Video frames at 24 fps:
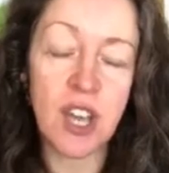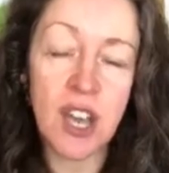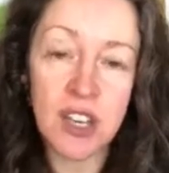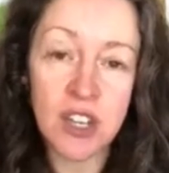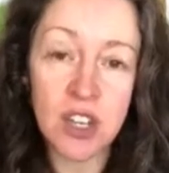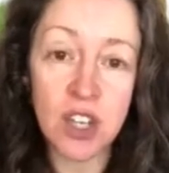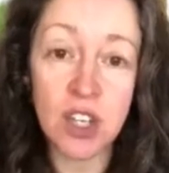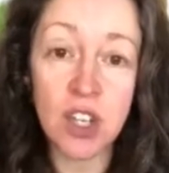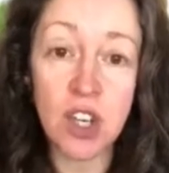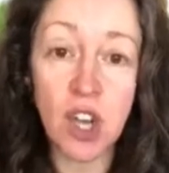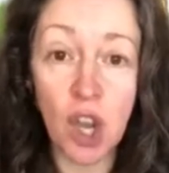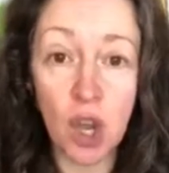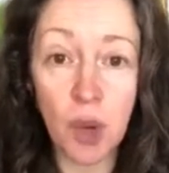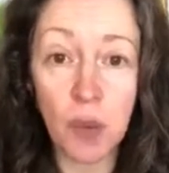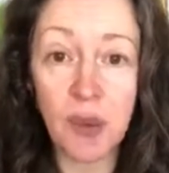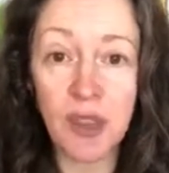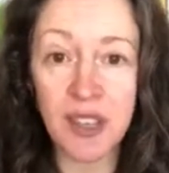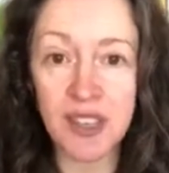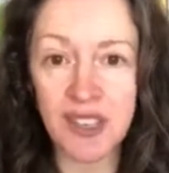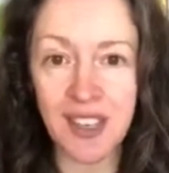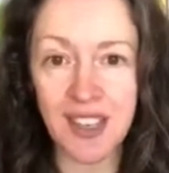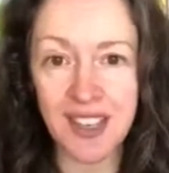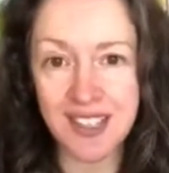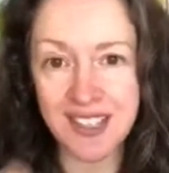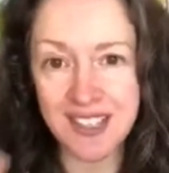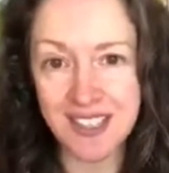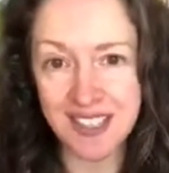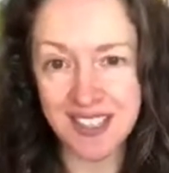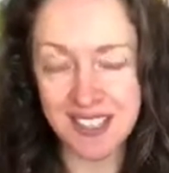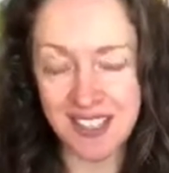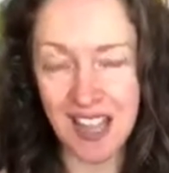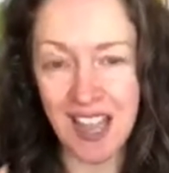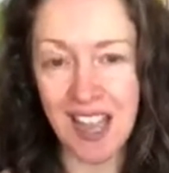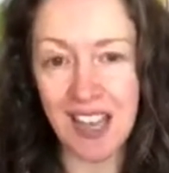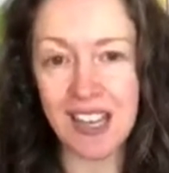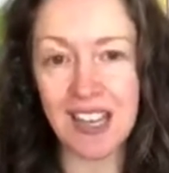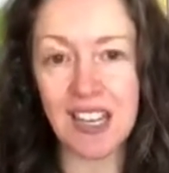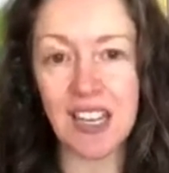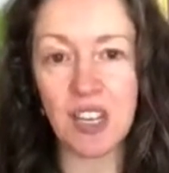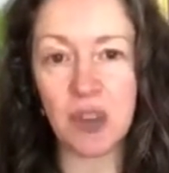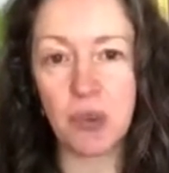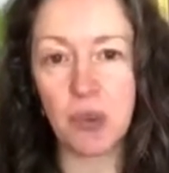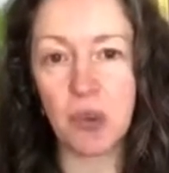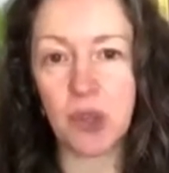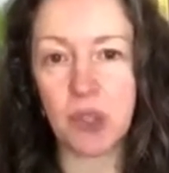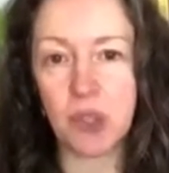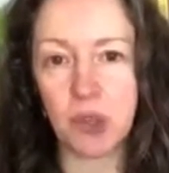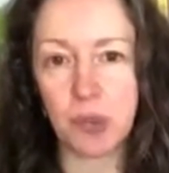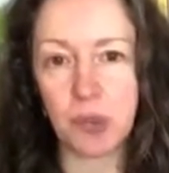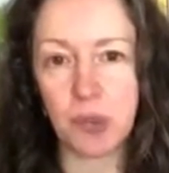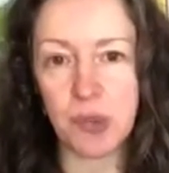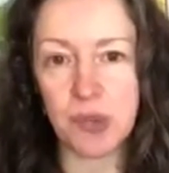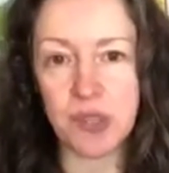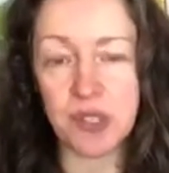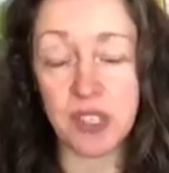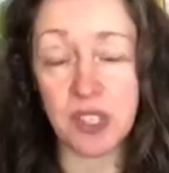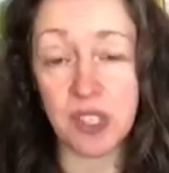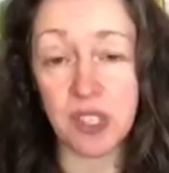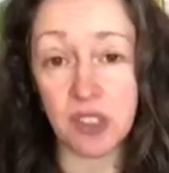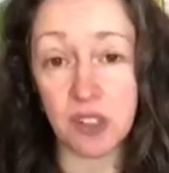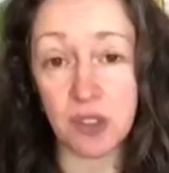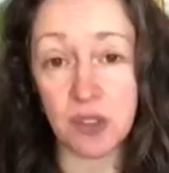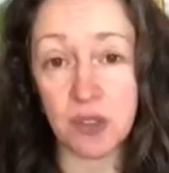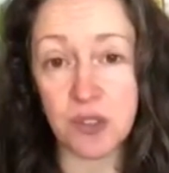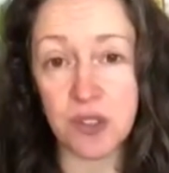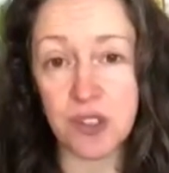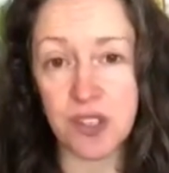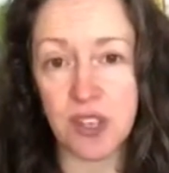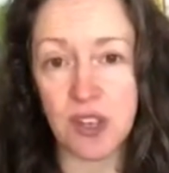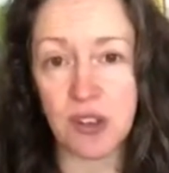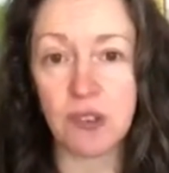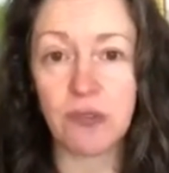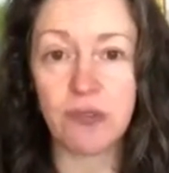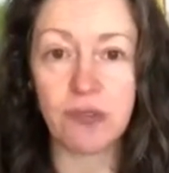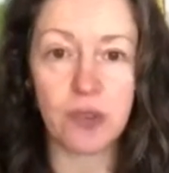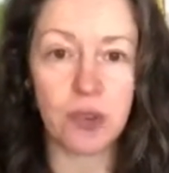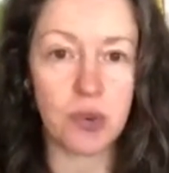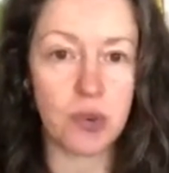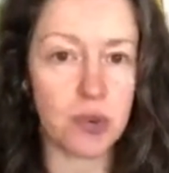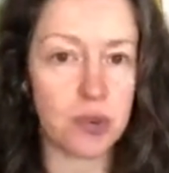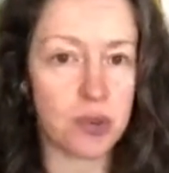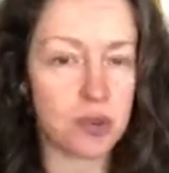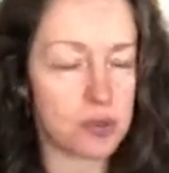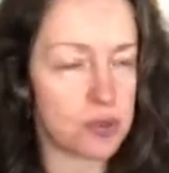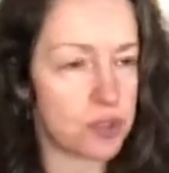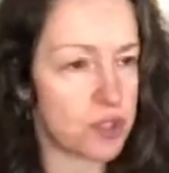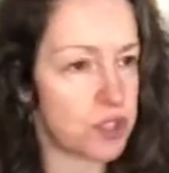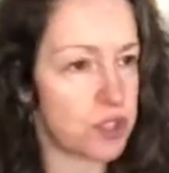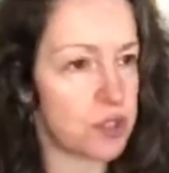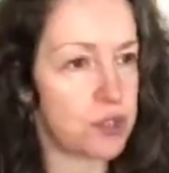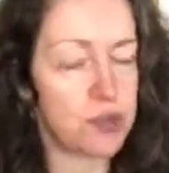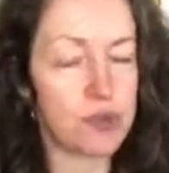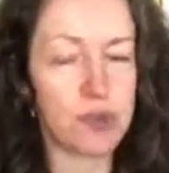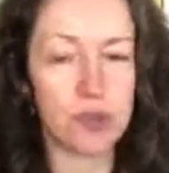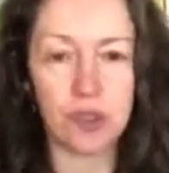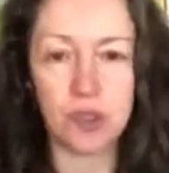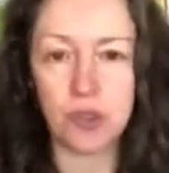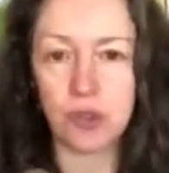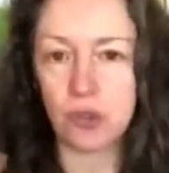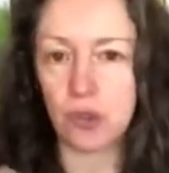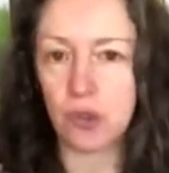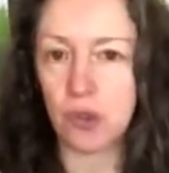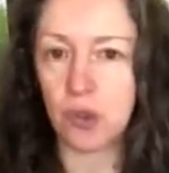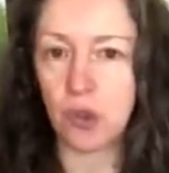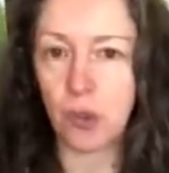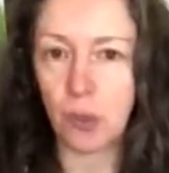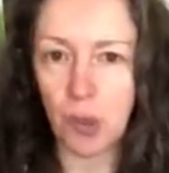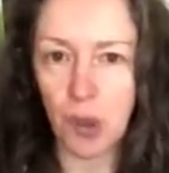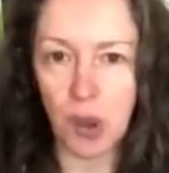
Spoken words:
knowing exactly what you're putting in yourself or your children or your